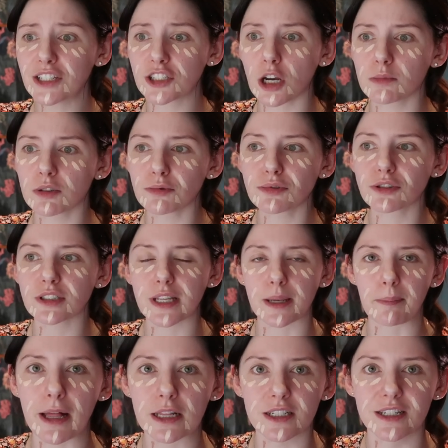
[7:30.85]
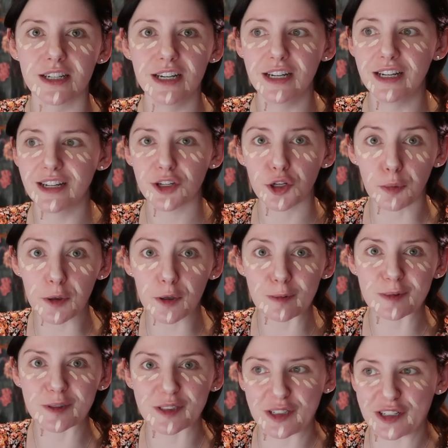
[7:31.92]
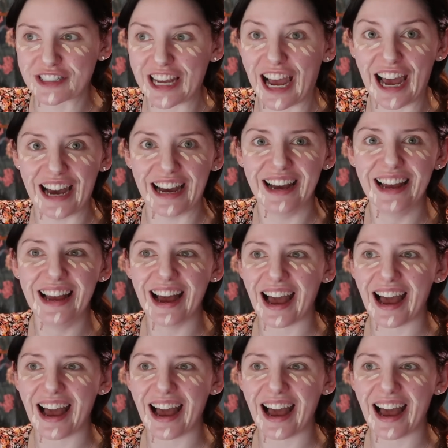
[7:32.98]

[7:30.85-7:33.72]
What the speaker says: and Thomas was just like, Melly, your boobs, your dad.